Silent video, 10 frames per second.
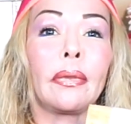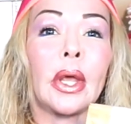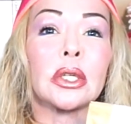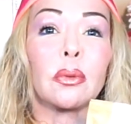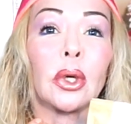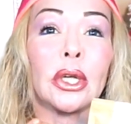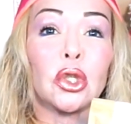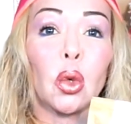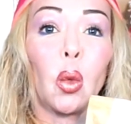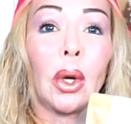the
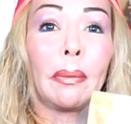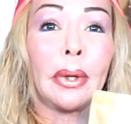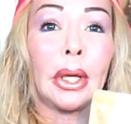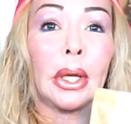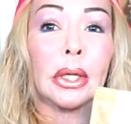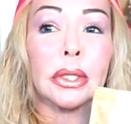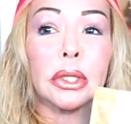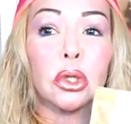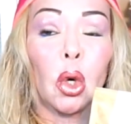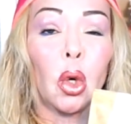exfoliation will be
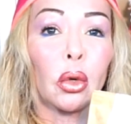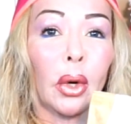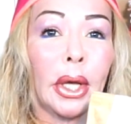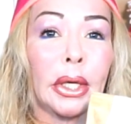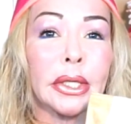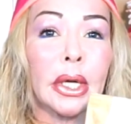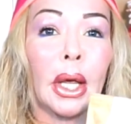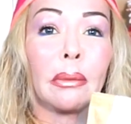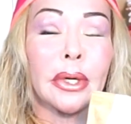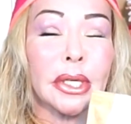so great
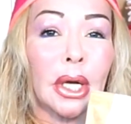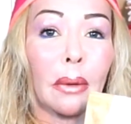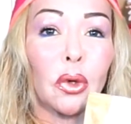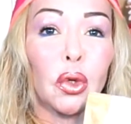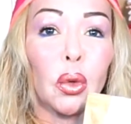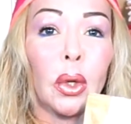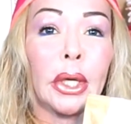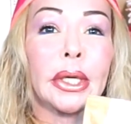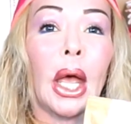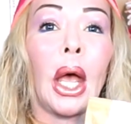every time you do
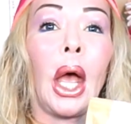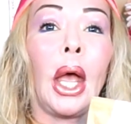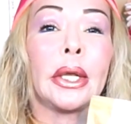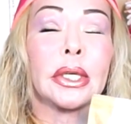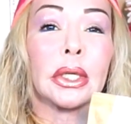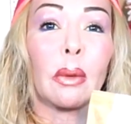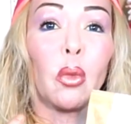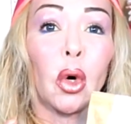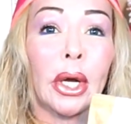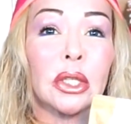it, and the
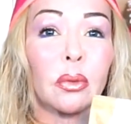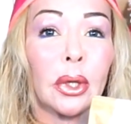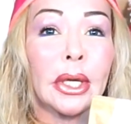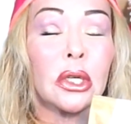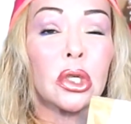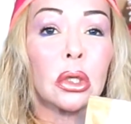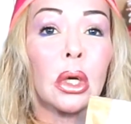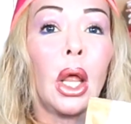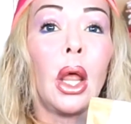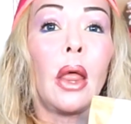more exfoliation,